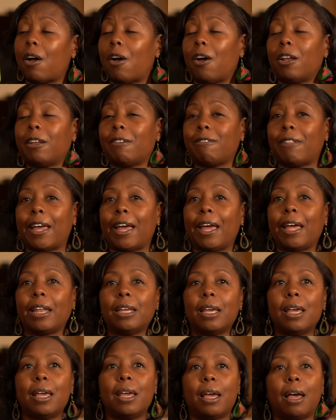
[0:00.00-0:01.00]
all of that.
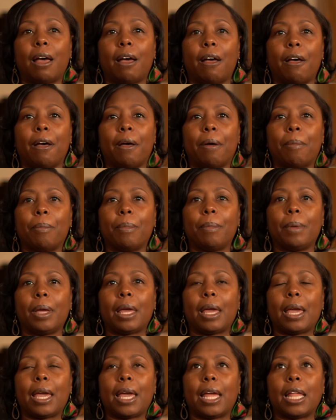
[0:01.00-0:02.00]
Um,
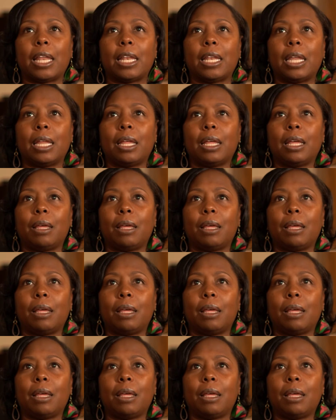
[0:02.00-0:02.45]
and